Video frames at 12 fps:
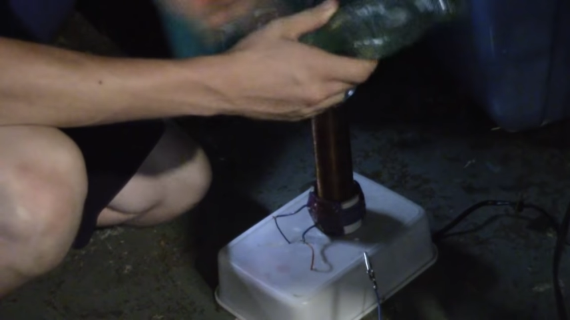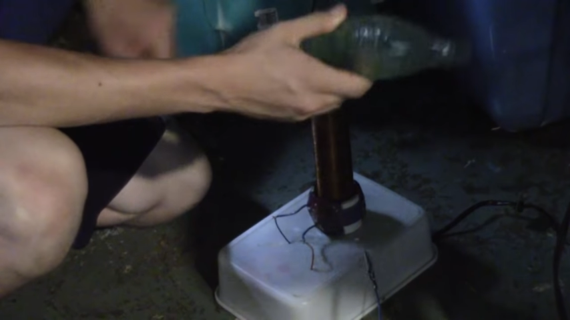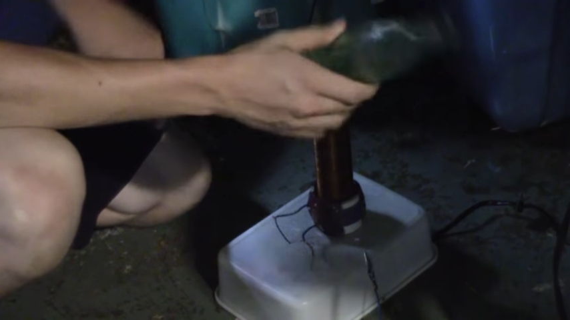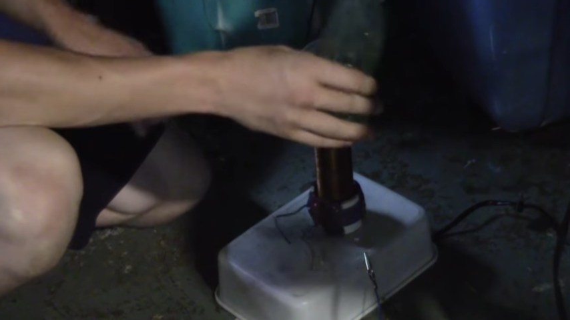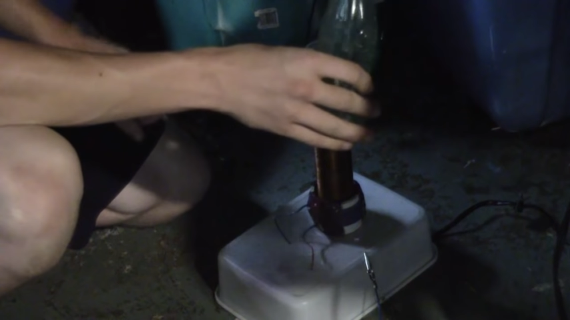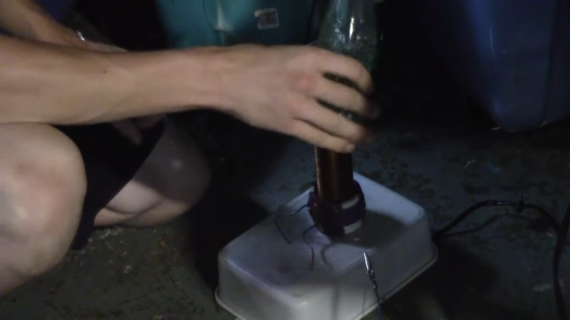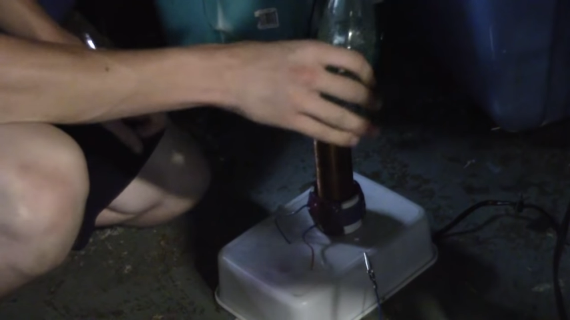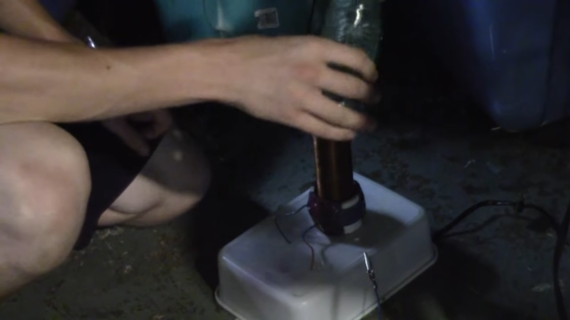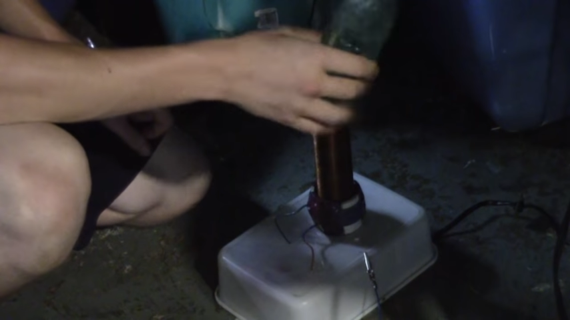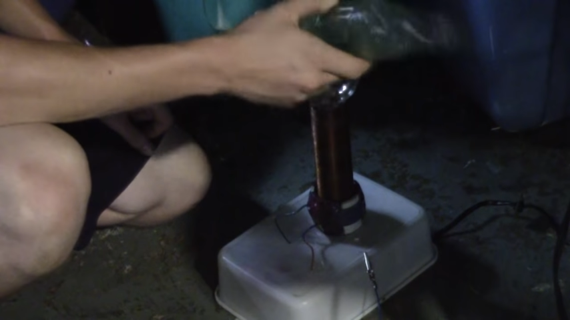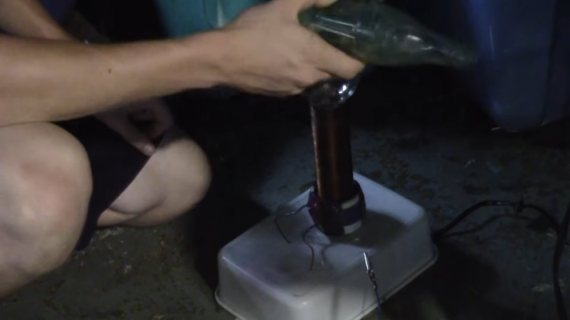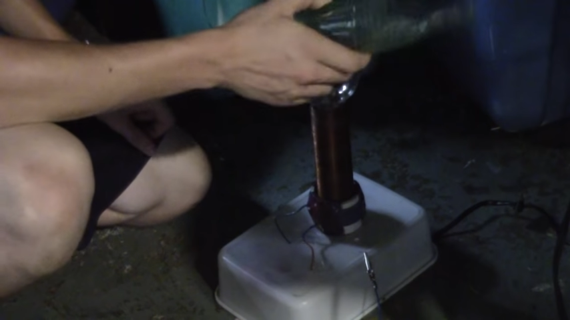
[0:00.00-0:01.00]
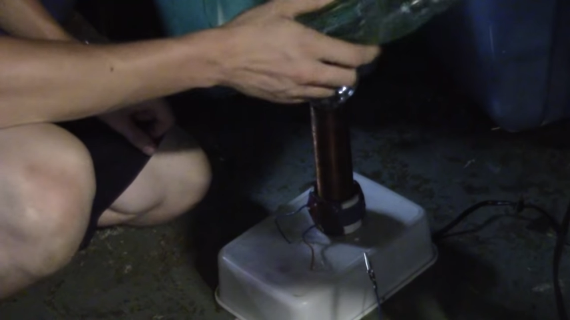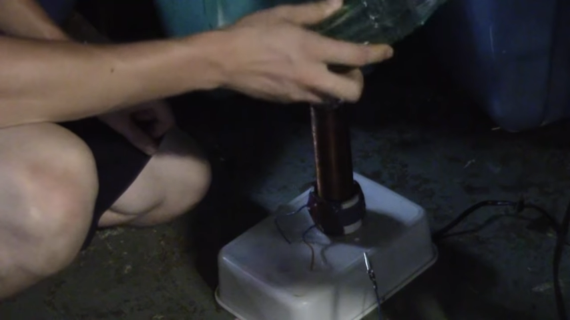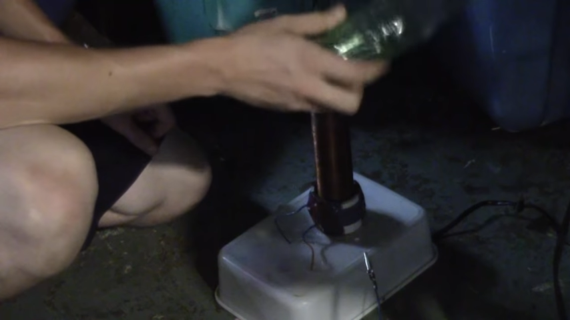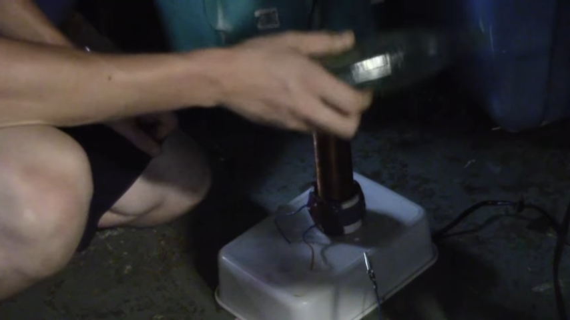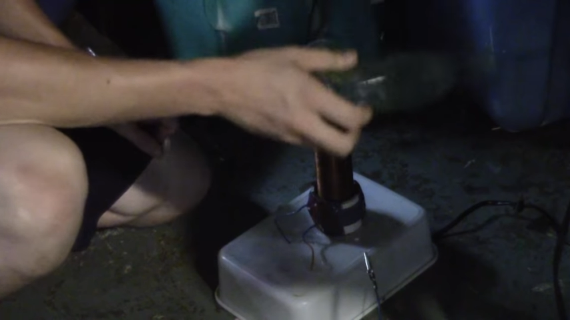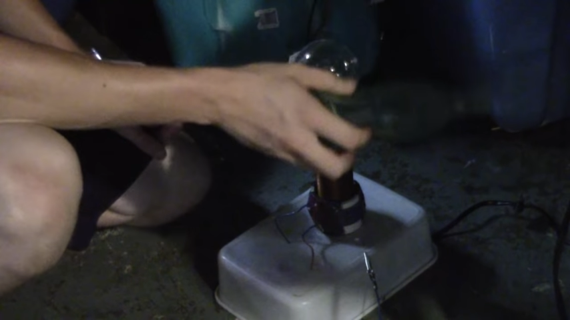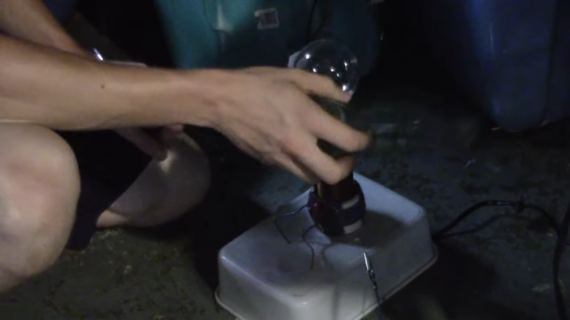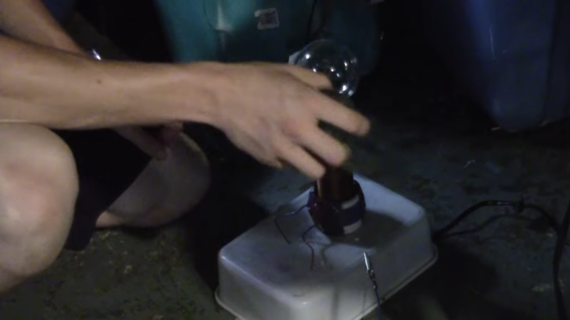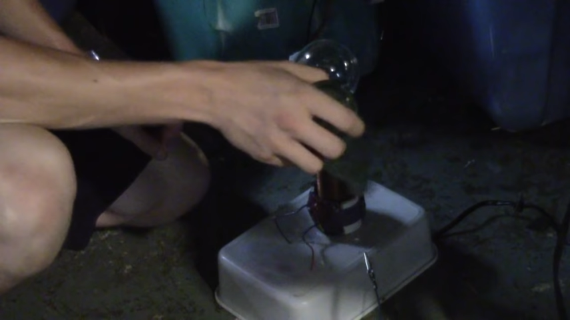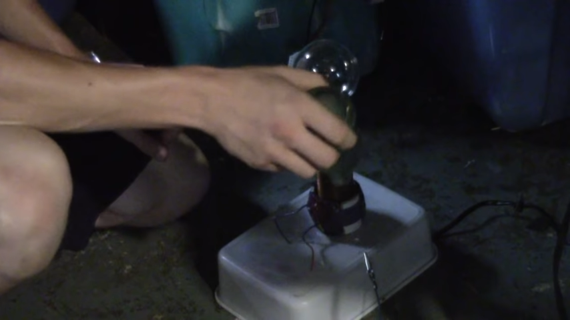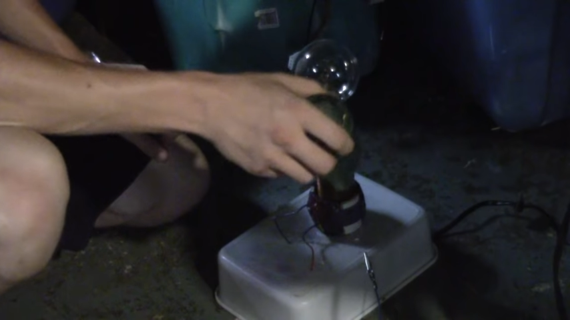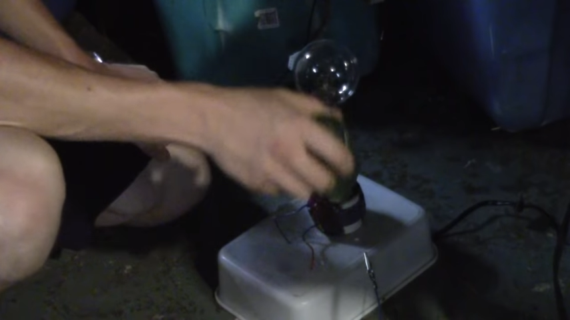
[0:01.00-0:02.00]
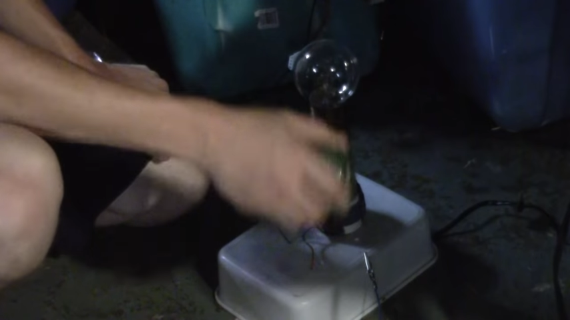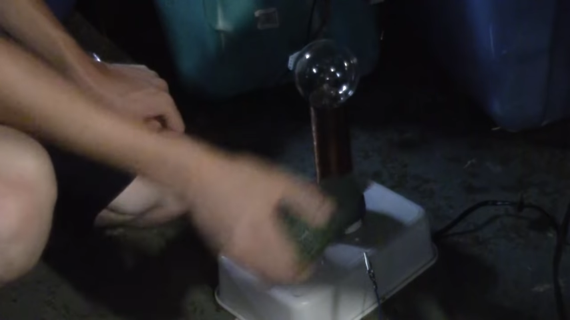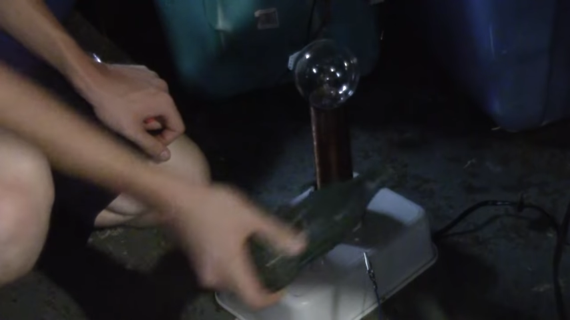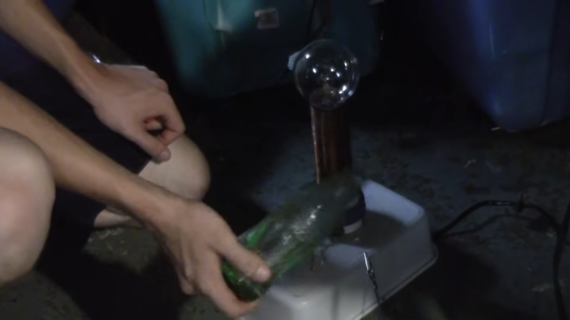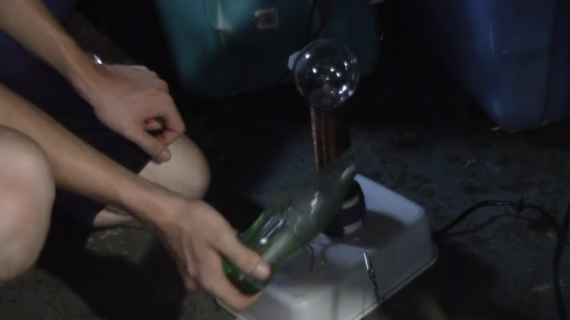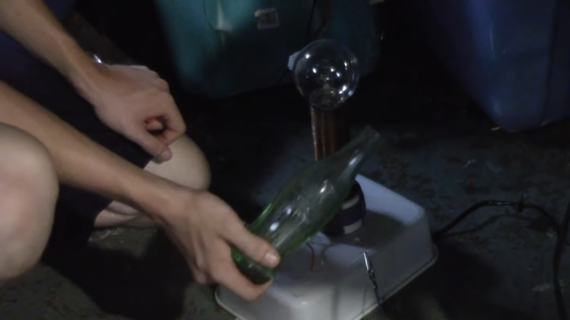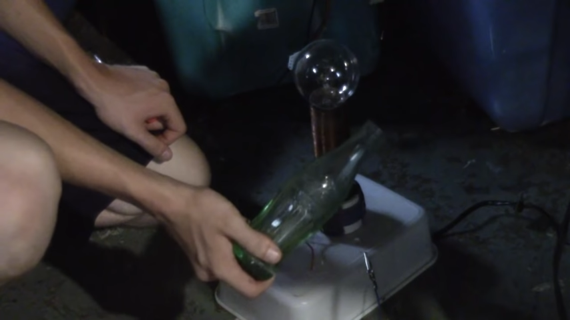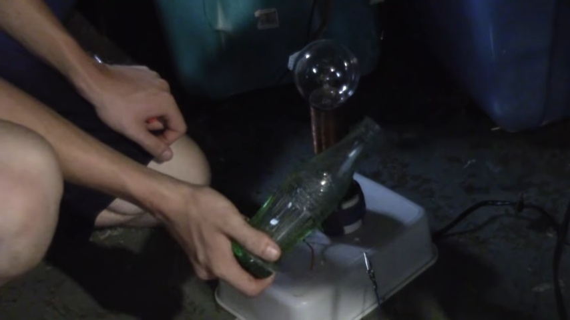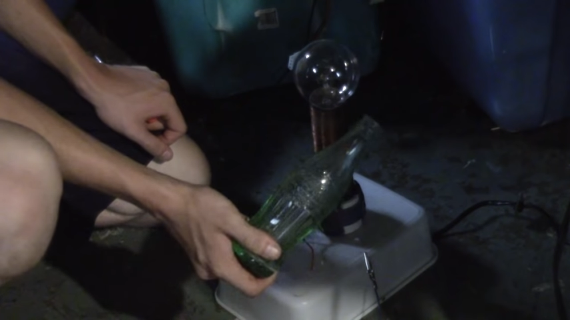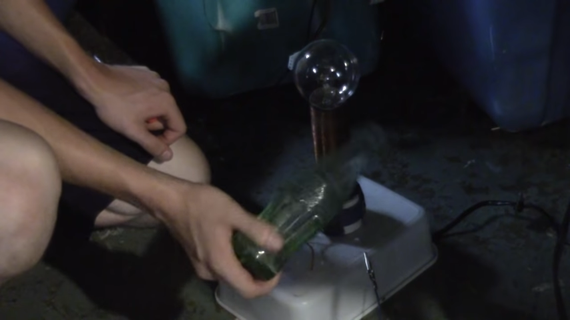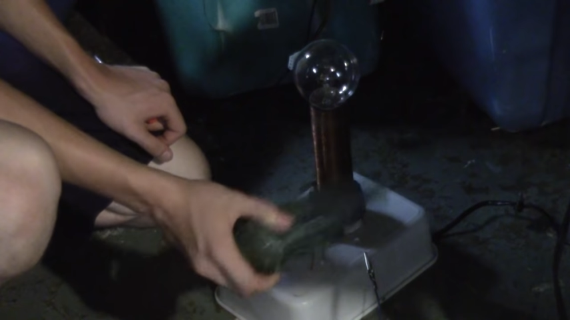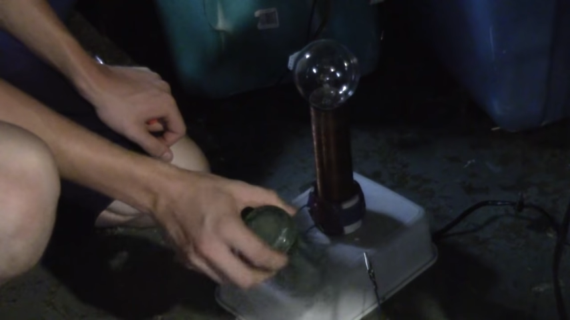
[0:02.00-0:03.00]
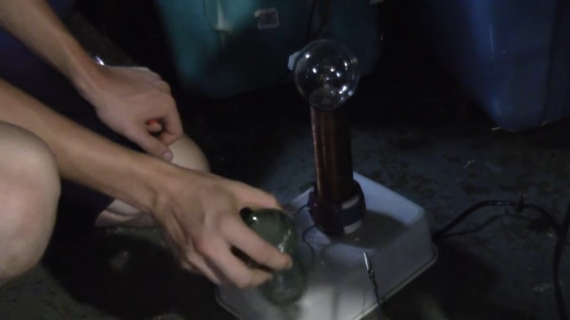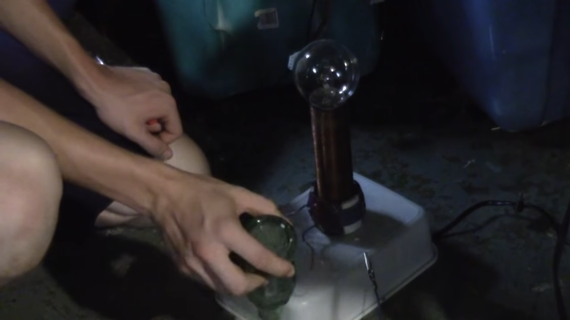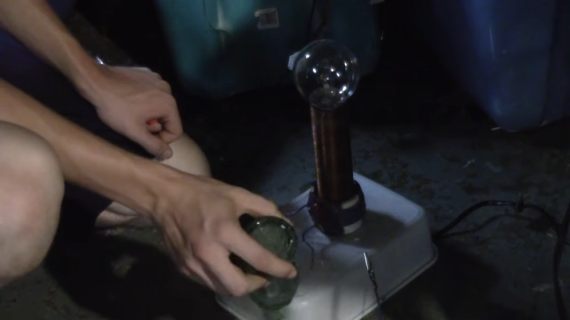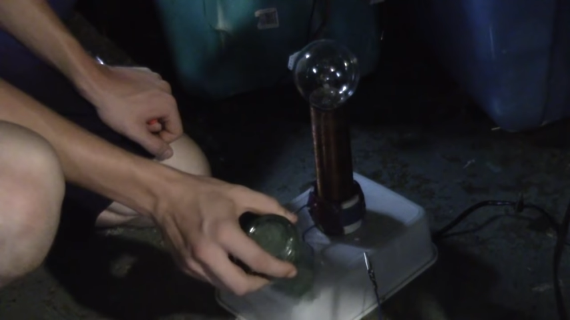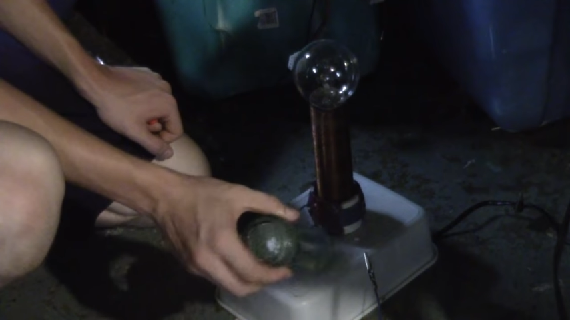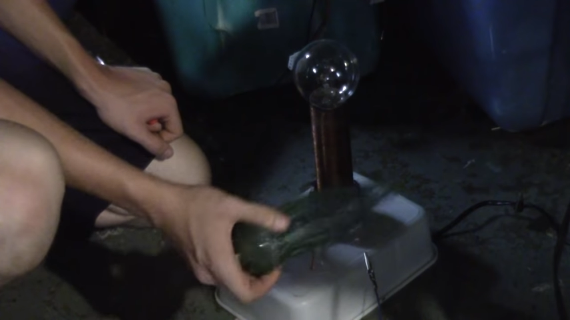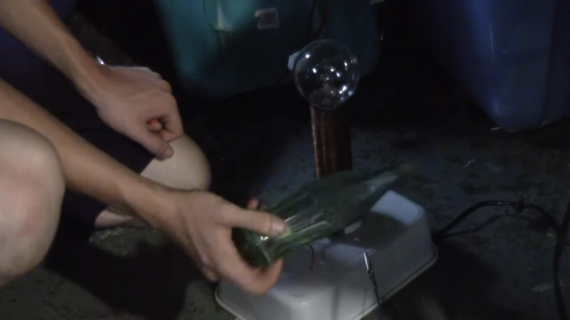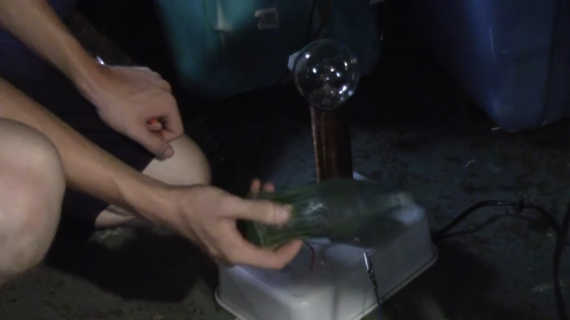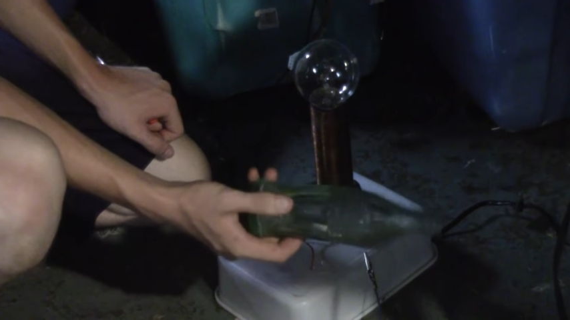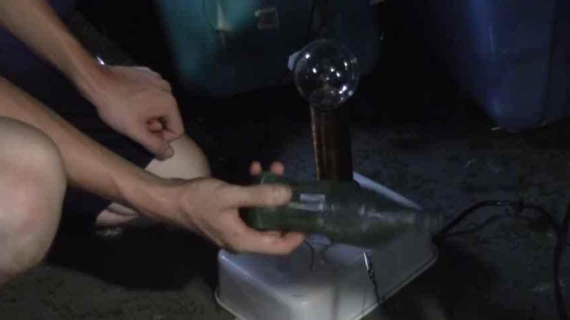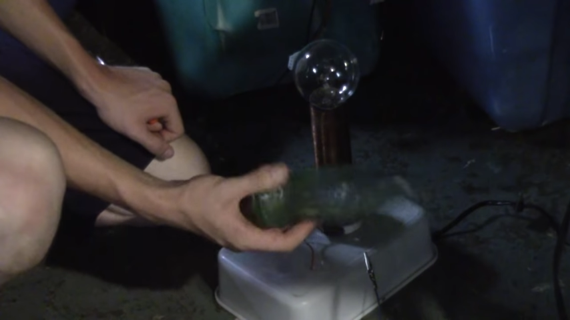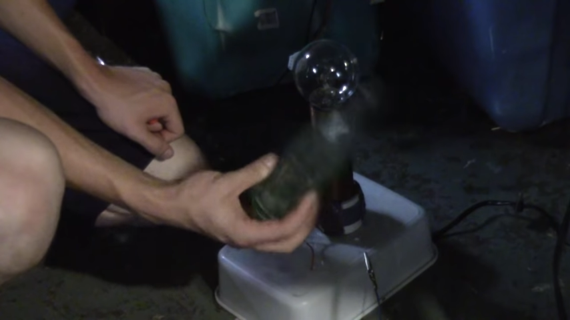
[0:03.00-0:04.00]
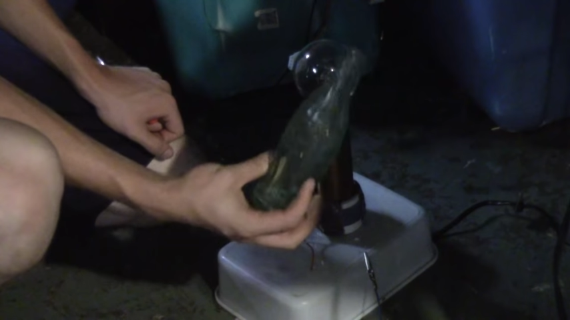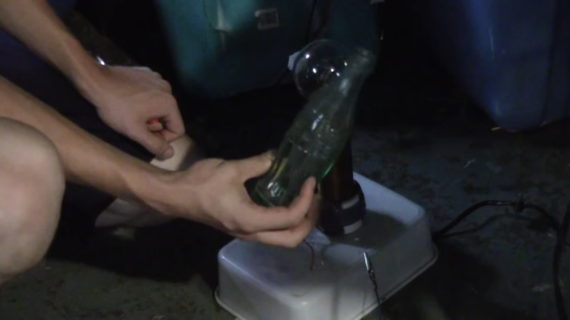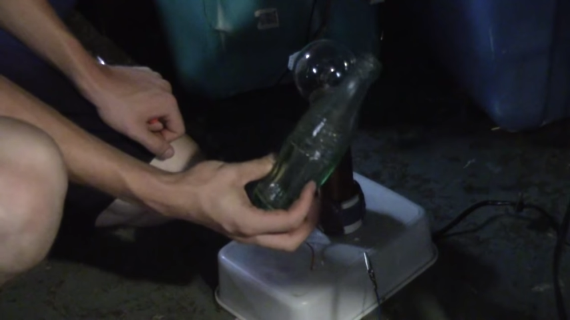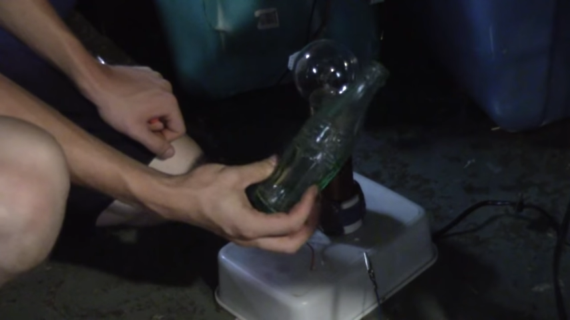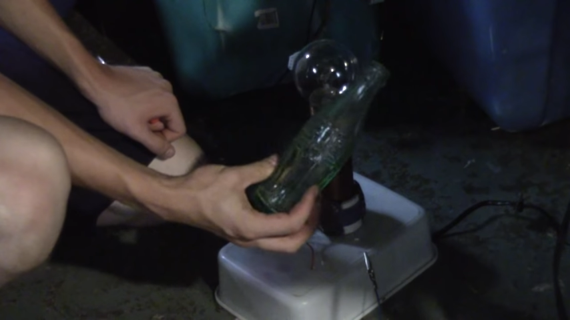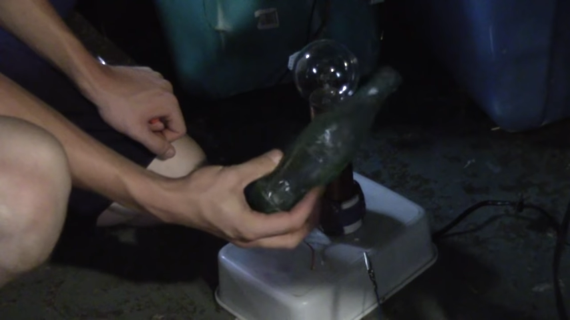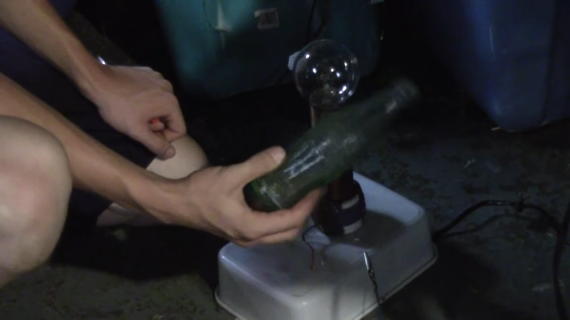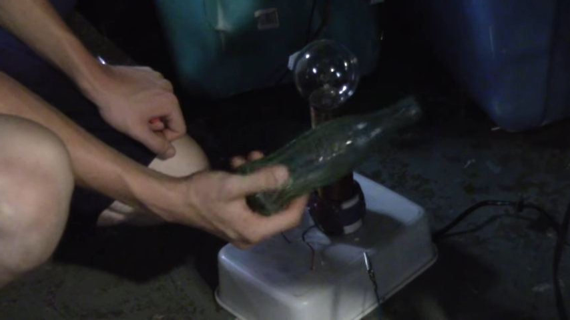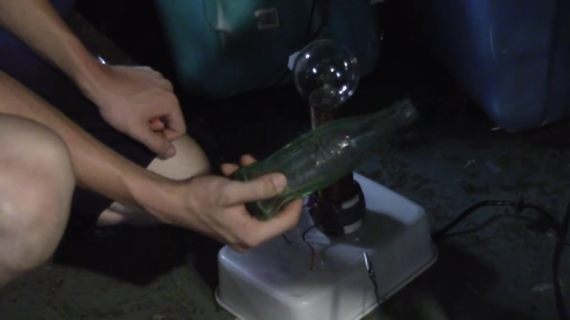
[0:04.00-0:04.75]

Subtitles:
(no speaker visible)